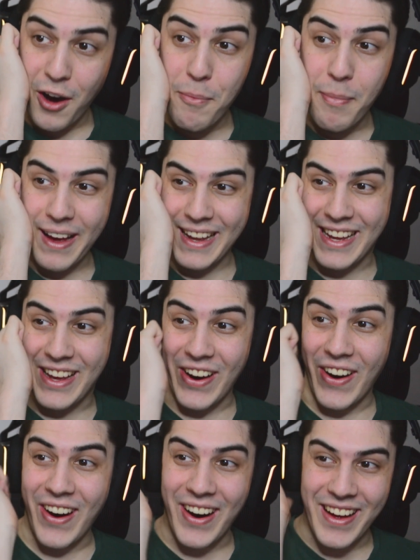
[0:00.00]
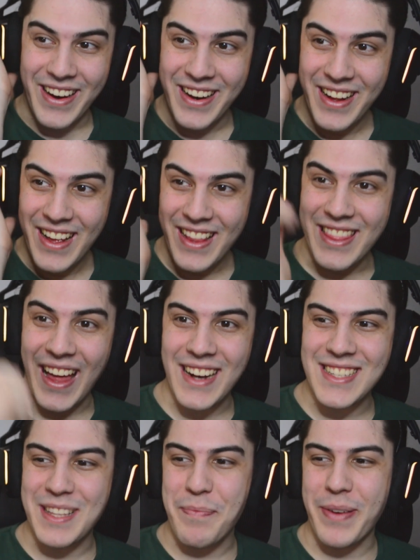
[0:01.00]
oh my god,
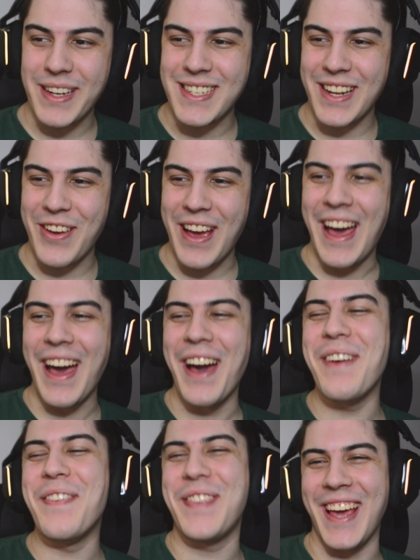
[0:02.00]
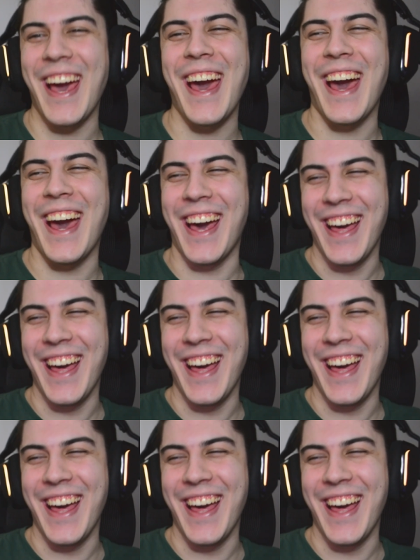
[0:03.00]
that's the picture you have, yeah!